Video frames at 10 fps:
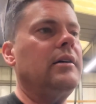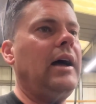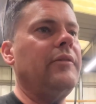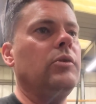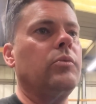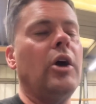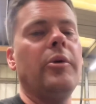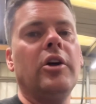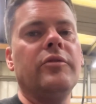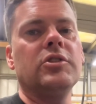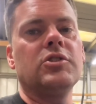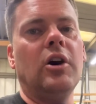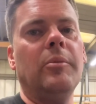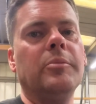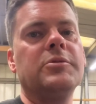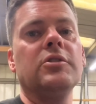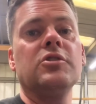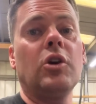going over to Tom Upton's.